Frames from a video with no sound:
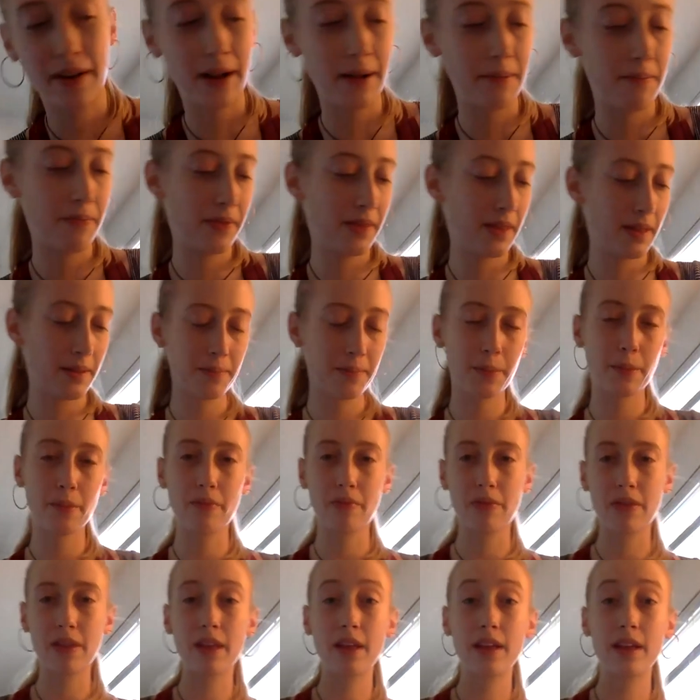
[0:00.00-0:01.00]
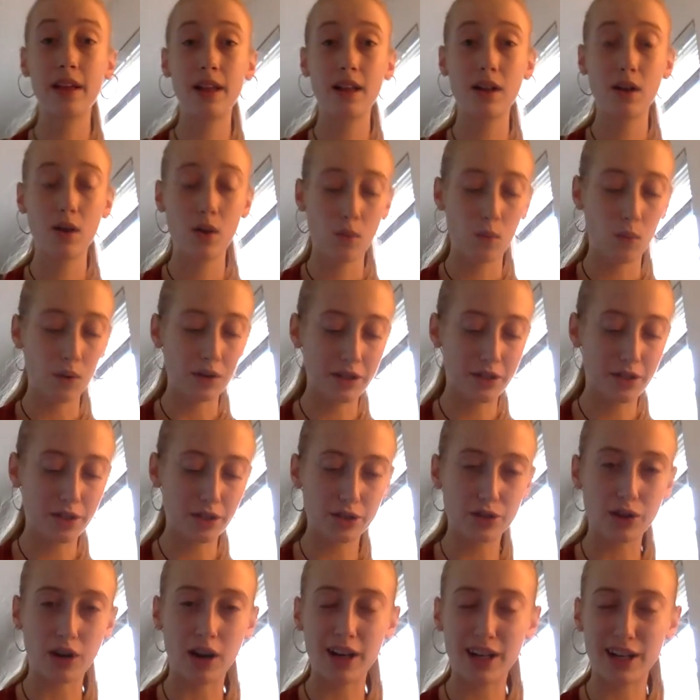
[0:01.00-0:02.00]
all right? Once you
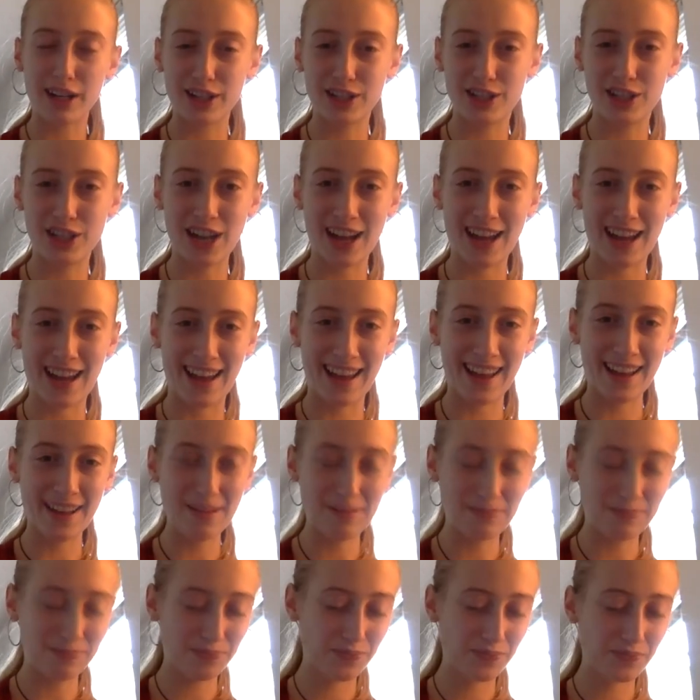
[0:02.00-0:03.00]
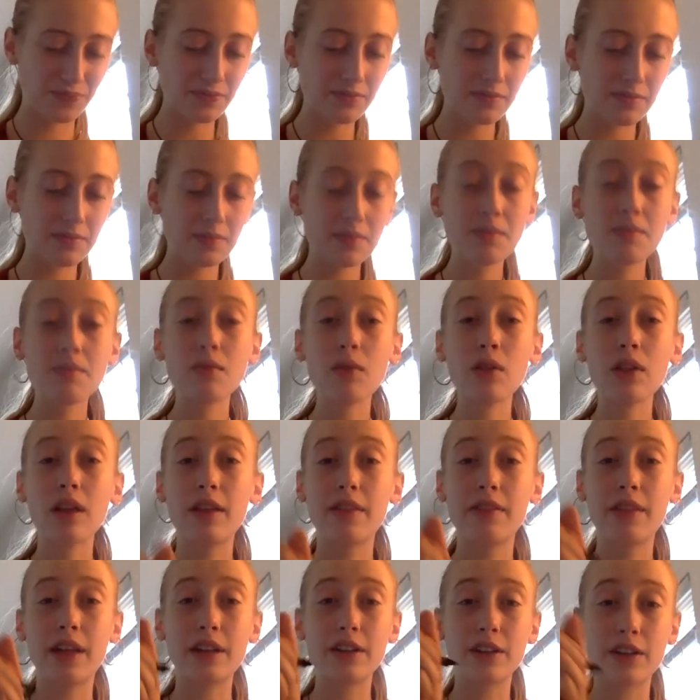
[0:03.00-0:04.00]
draw your J,
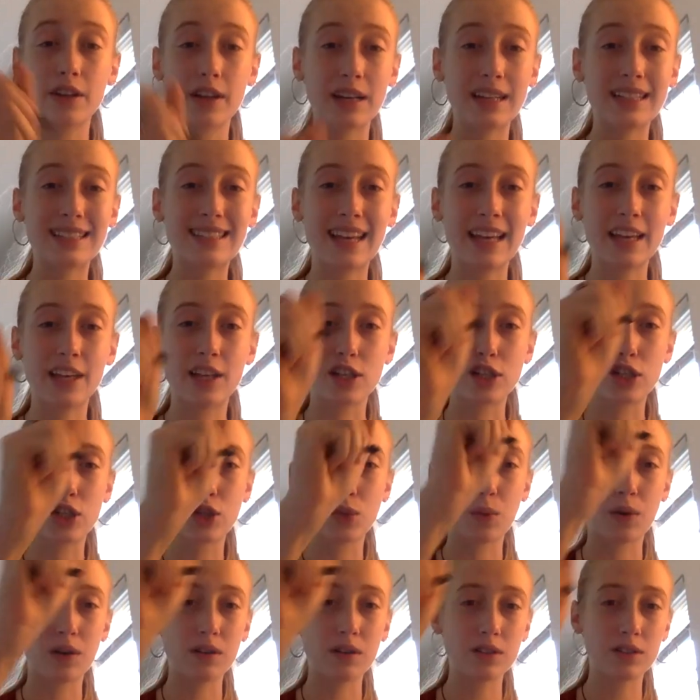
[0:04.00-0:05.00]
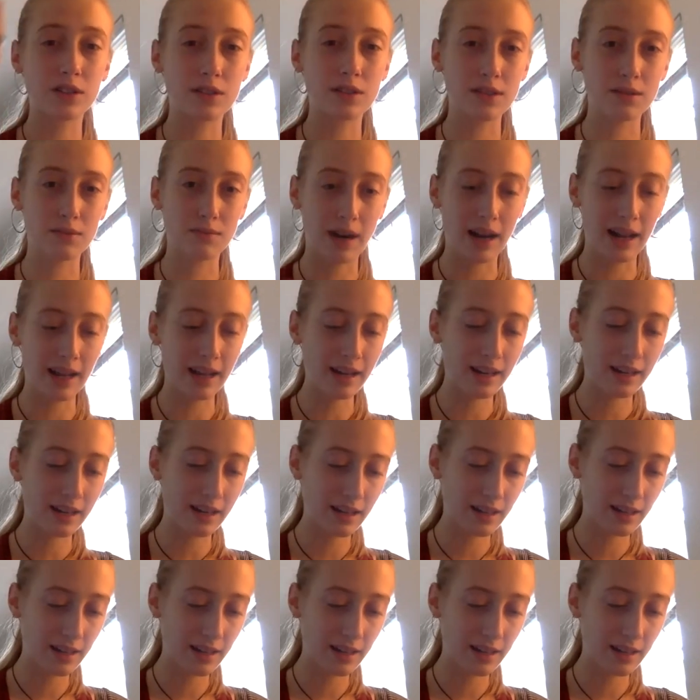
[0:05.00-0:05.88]
then you're gonna take your swirl to the right